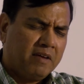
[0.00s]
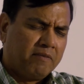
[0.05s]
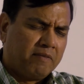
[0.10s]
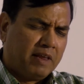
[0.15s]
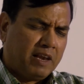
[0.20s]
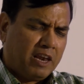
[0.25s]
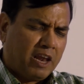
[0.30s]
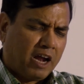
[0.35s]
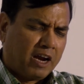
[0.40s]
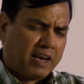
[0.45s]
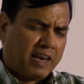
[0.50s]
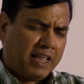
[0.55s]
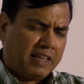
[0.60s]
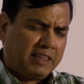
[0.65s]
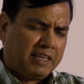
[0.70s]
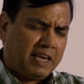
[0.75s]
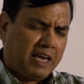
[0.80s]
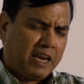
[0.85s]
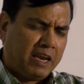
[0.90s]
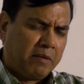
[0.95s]
We'll not
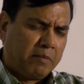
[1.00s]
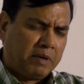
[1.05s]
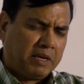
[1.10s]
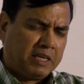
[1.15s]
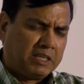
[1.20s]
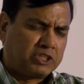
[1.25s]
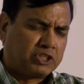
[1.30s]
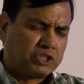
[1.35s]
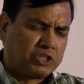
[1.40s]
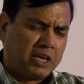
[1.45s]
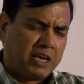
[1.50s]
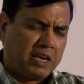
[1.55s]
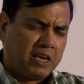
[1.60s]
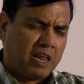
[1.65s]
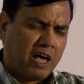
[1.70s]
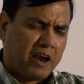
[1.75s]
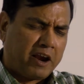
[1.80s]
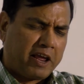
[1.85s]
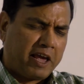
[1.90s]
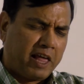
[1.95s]
let the enemy
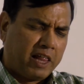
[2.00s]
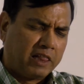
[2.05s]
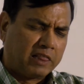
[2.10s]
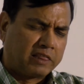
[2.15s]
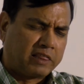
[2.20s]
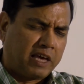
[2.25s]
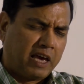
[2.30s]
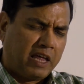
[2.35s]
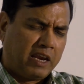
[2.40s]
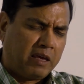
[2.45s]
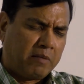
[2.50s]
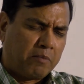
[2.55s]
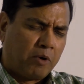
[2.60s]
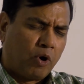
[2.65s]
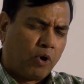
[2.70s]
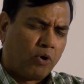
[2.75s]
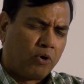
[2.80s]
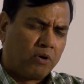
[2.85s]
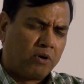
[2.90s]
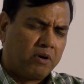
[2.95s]
steal our health
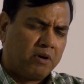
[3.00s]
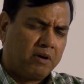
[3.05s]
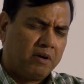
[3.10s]
anymore.